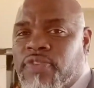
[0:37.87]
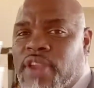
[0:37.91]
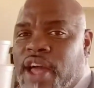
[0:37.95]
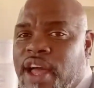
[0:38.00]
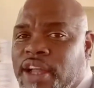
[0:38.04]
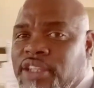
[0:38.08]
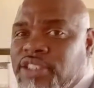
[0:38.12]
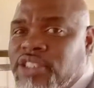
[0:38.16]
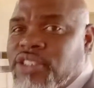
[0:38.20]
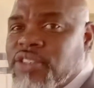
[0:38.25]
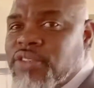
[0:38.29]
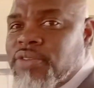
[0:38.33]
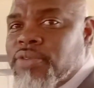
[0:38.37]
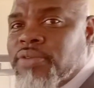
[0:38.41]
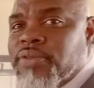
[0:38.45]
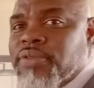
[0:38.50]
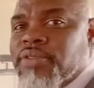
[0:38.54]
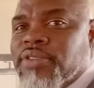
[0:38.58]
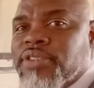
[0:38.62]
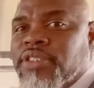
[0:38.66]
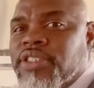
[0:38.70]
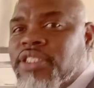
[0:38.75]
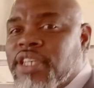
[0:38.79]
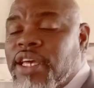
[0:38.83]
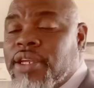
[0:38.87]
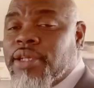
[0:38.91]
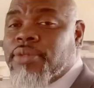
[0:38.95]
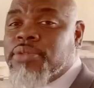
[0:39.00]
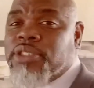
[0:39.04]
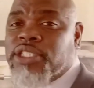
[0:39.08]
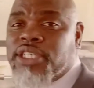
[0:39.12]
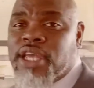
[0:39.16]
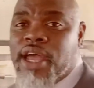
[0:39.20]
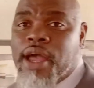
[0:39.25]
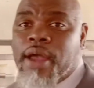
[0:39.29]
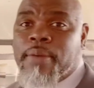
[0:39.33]
flock to set up
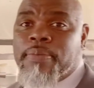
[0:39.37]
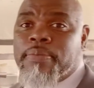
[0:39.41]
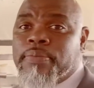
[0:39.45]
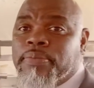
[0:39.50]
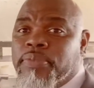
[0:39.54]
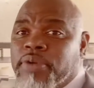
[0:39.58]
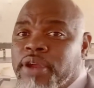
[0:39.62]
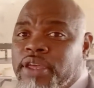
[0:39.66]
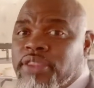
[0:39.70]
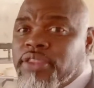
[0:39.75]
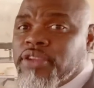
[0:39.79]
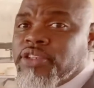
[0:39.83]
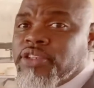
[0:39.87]
shop and bring